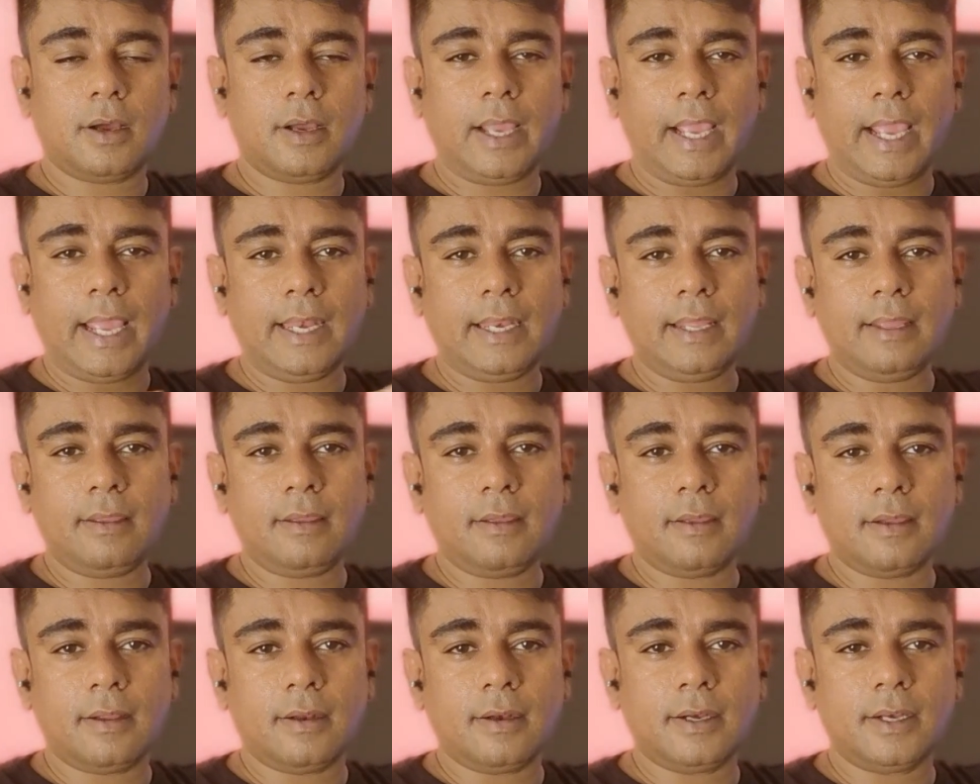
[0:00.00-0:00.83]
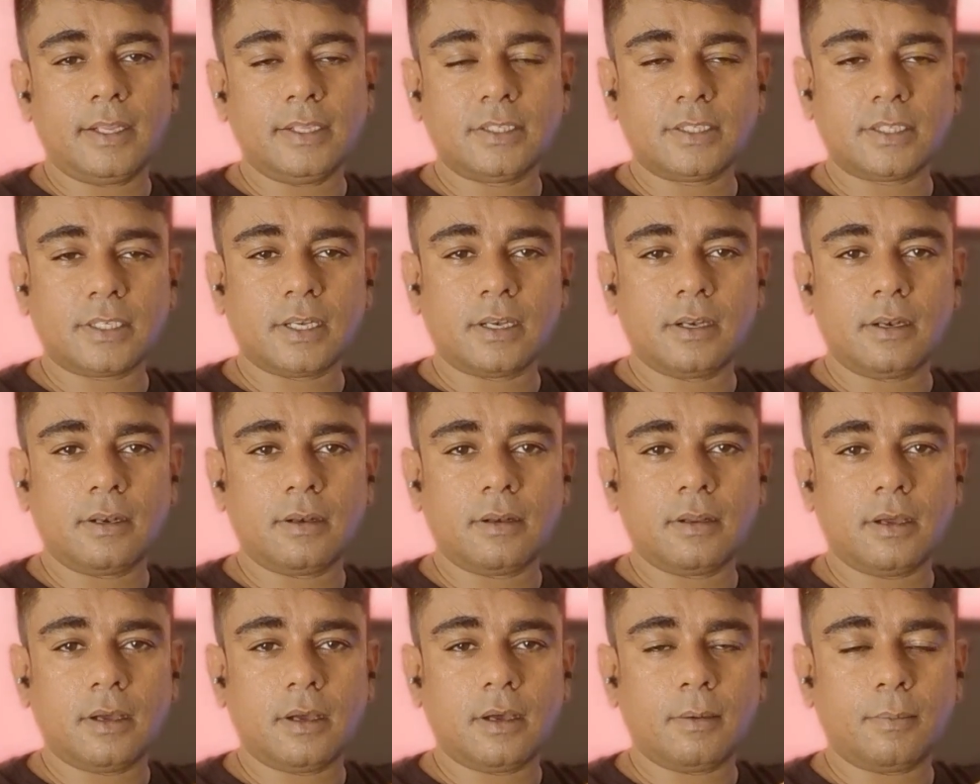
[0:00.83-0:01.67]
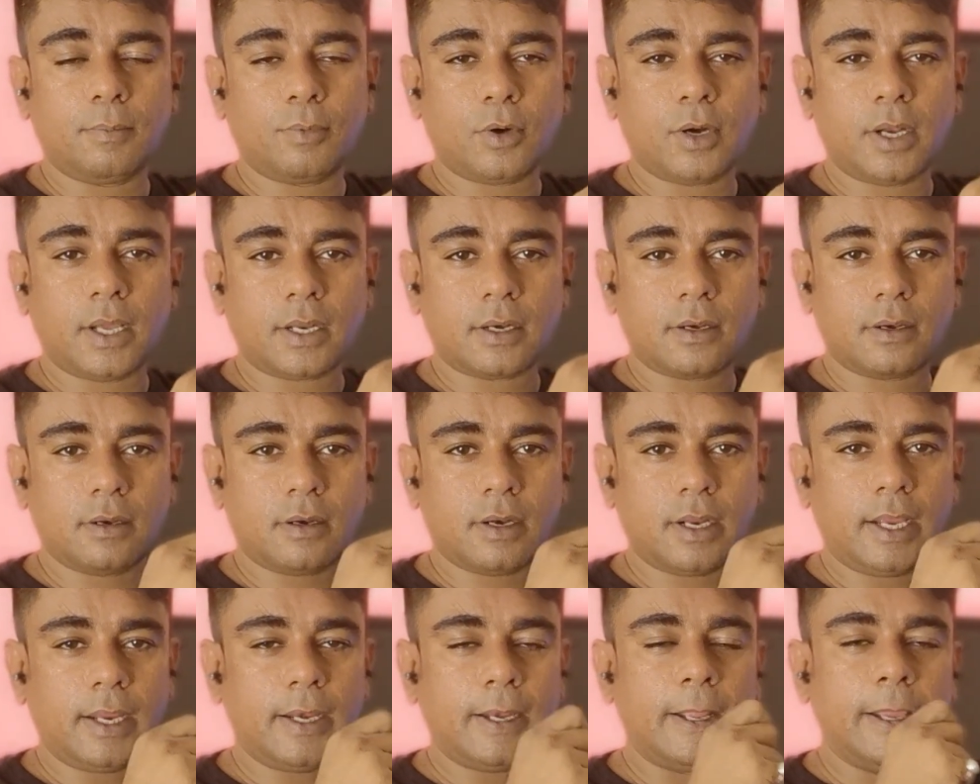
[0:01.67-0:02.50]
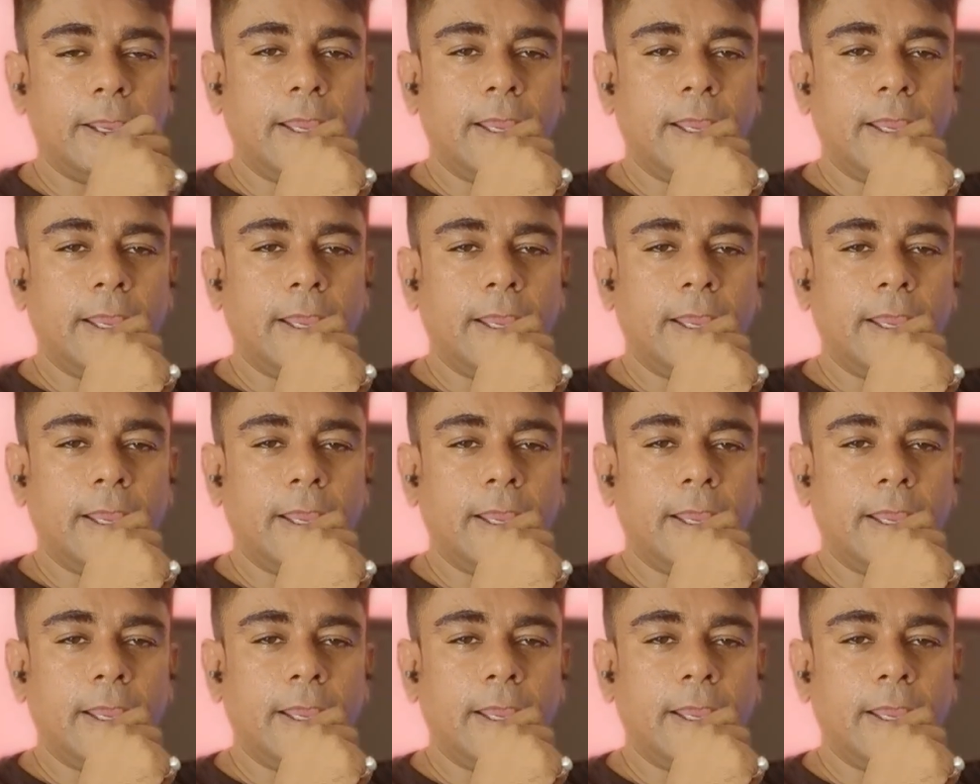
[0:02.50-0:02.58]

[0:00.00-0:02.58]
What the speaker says: any digital product, right?